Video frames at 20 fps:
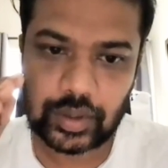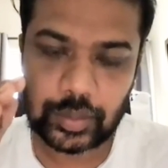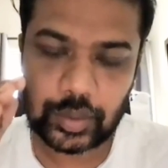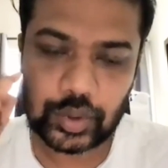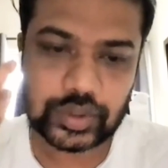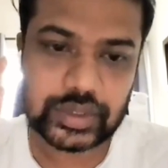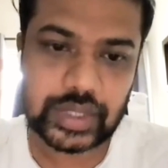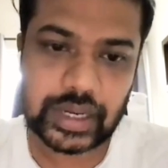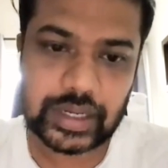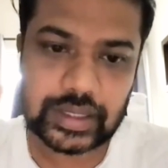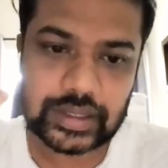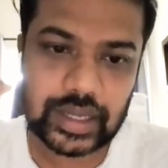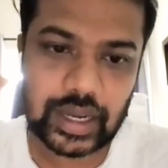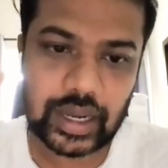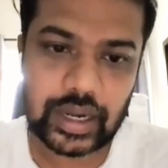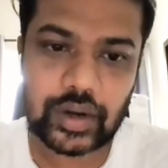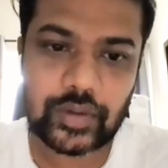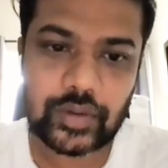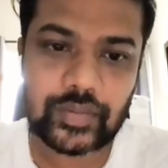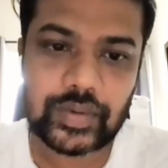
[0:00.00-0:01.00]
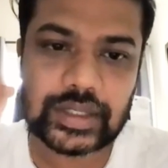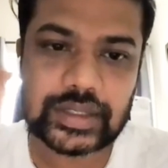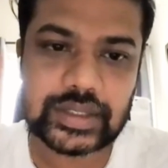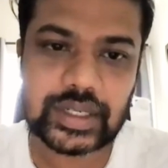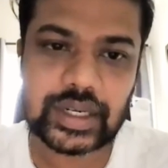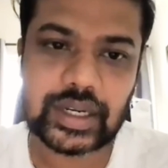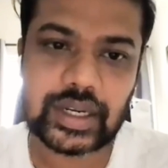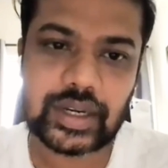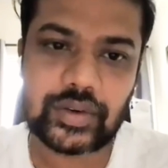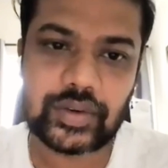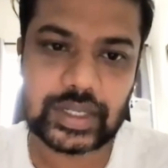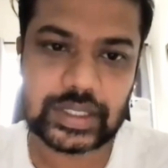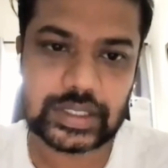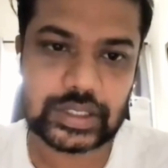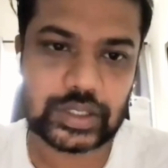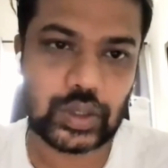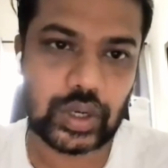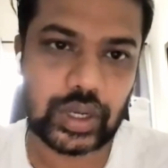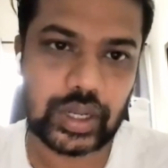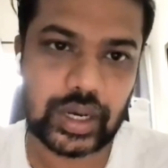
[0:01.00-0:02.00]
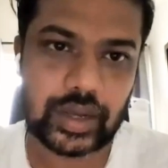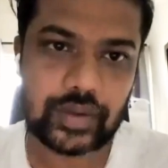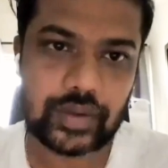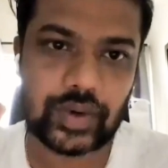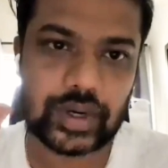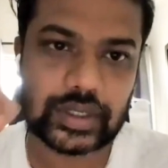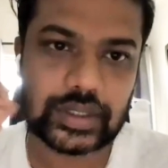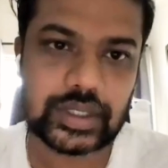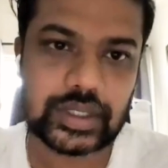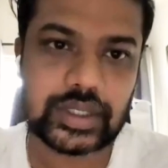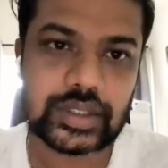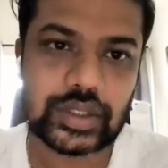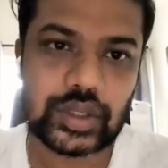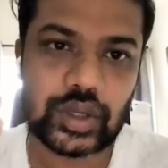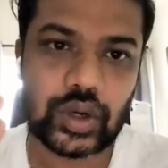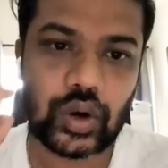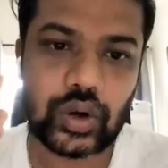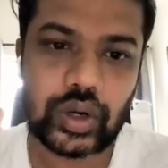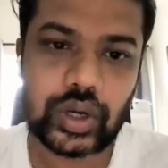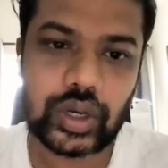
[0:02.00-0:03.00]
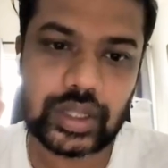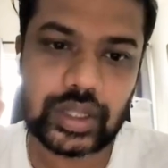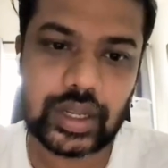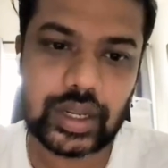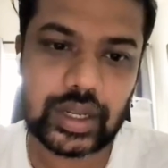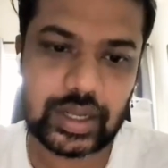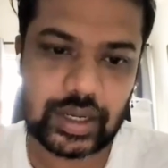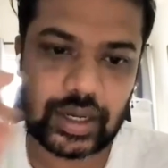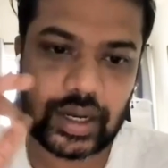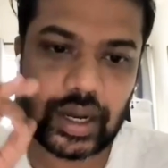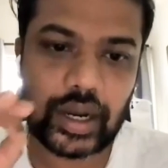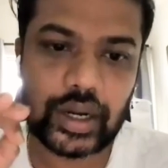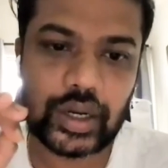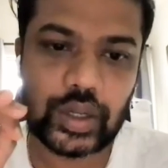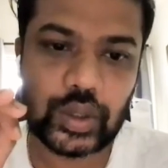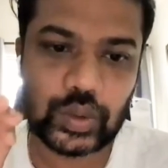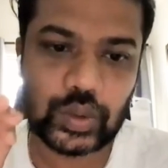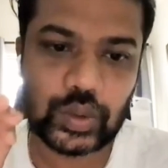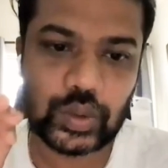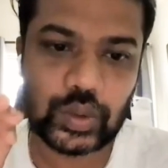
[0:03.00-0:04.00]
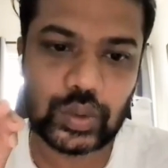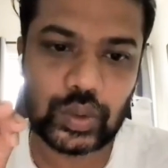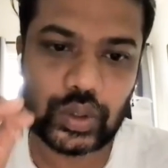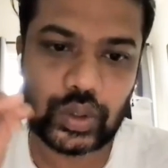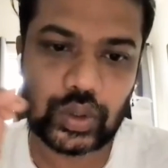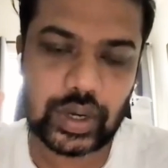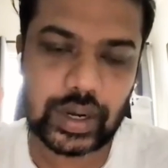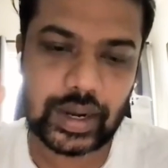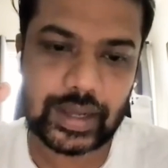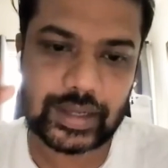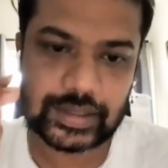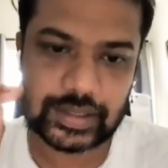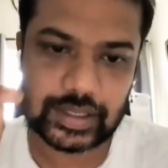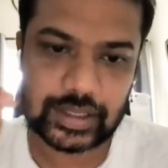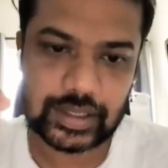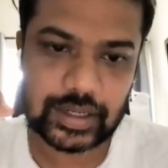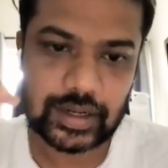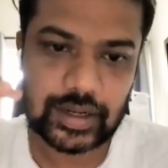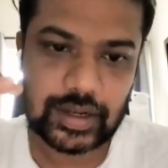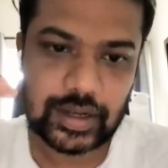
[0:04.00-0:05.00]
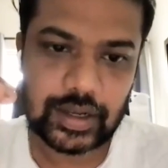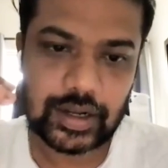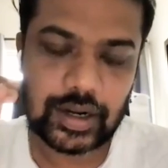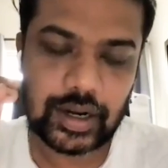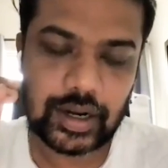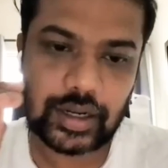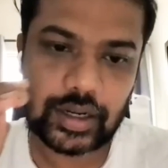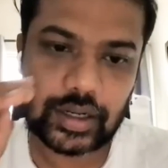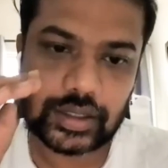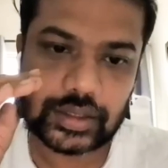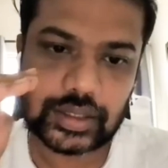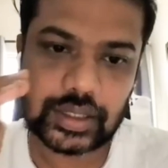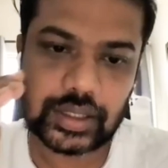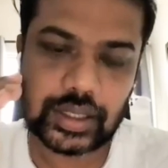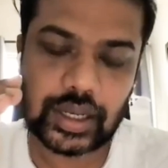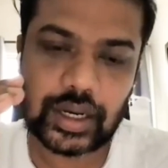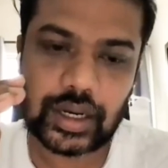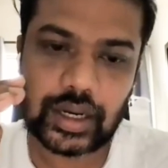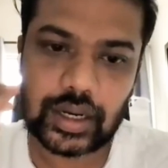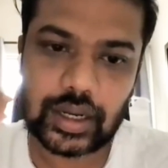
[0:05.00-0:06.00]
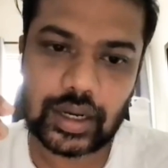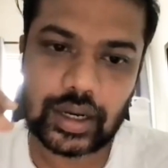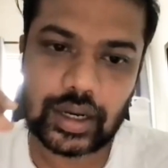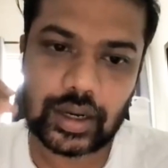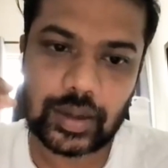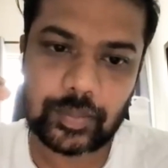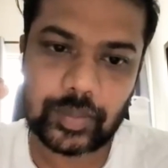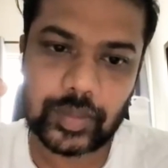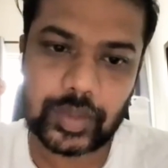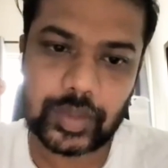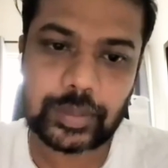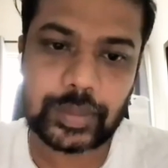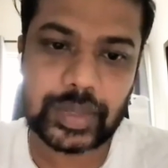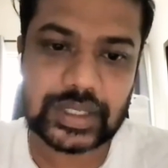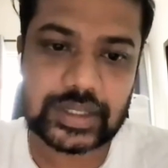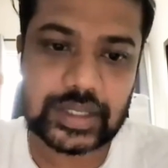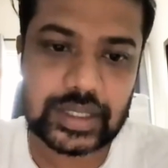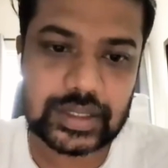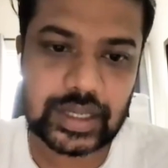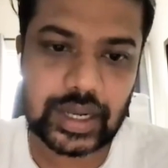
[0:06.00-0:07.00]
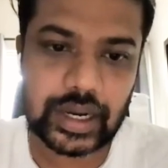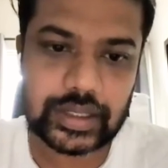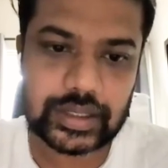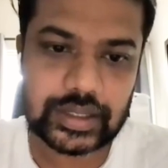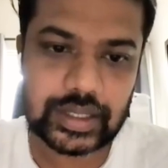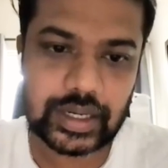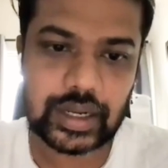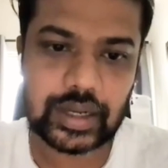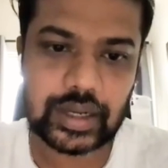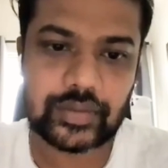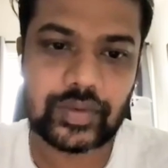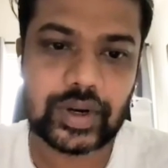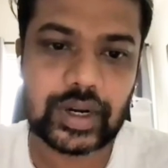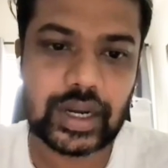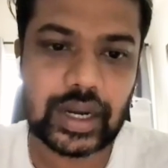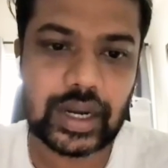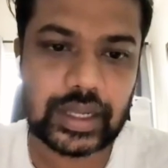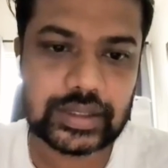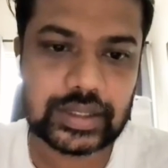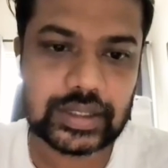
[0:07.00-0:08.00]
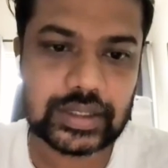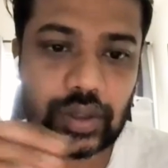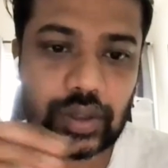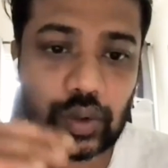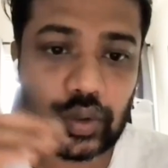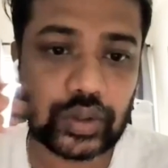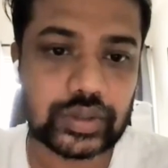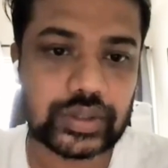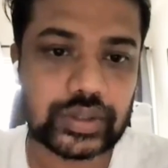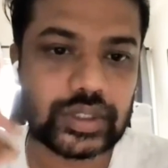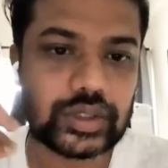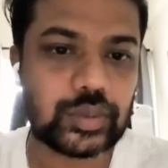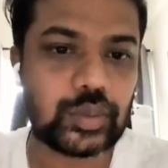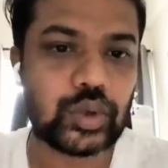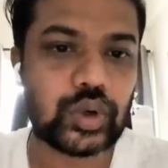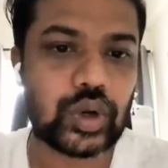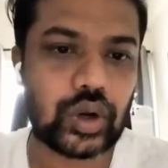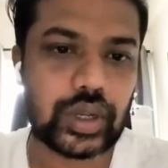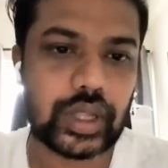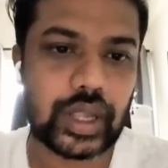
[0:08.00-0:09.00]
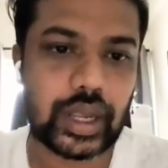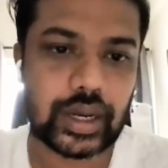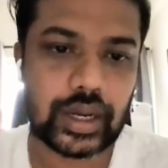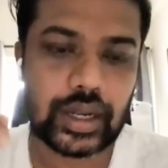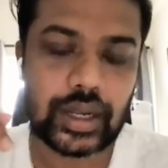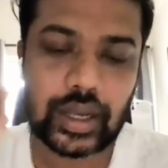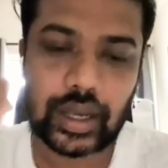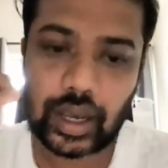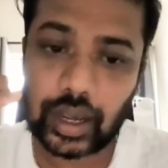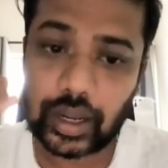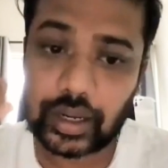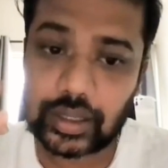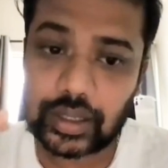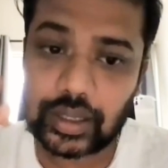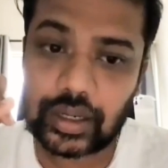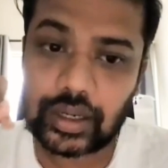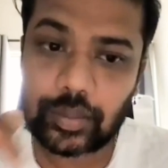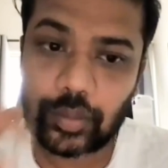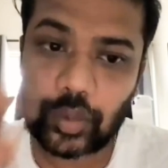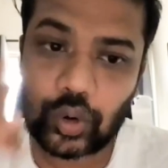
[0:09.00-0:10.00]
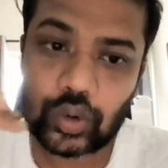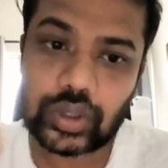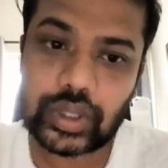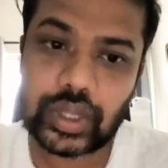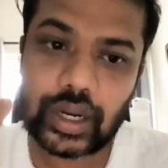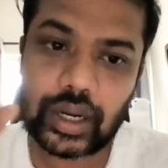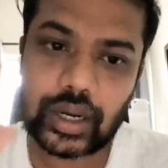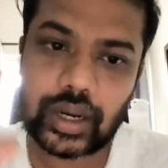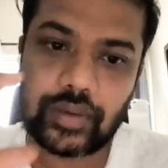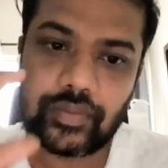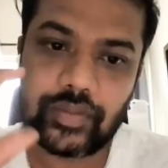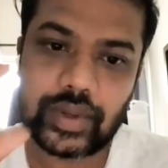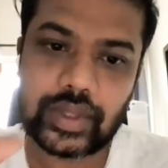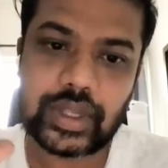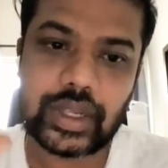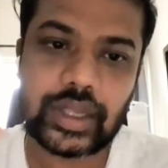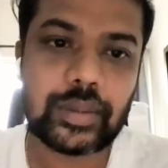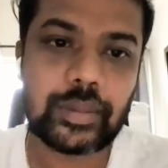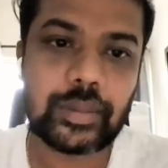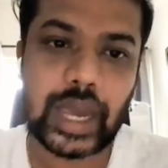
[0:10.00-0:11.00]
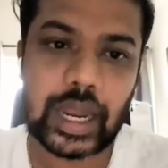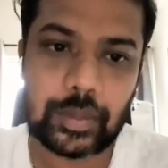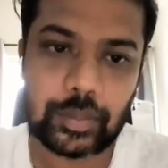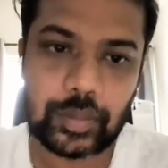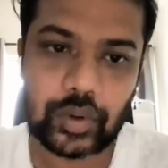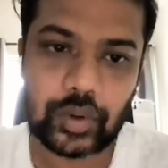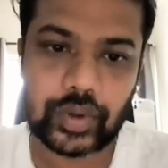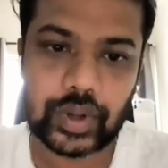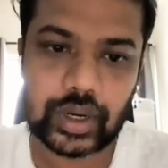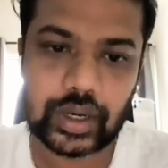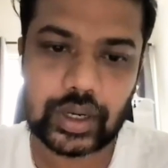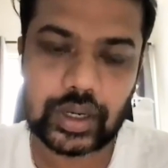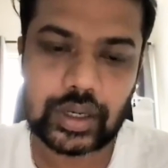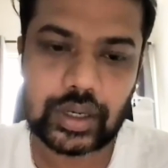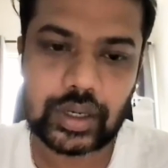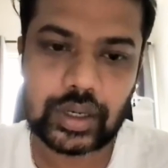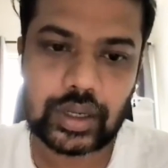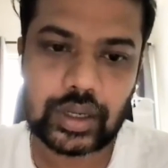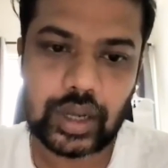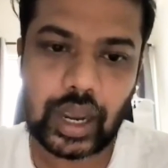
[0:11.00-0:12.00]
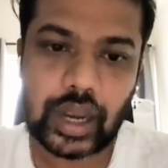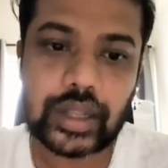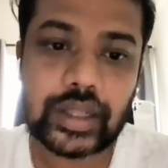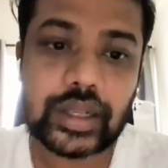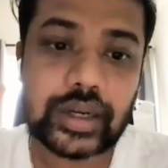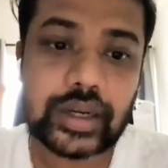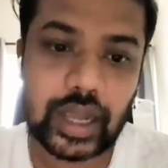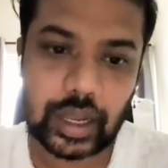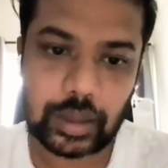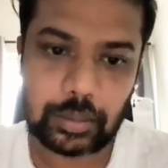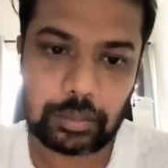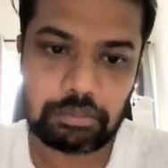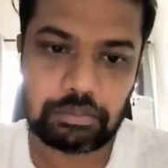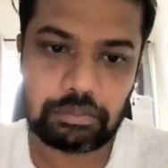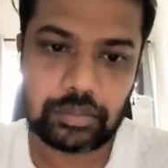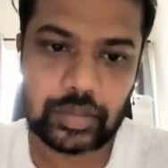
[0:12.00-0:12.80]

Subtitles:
because that is kind of destructive test only. Like once it is grown, they can't utilize it, right? So then the pesticides like fertilizers, all those things put on that, and then more than everything, the manpower and the time,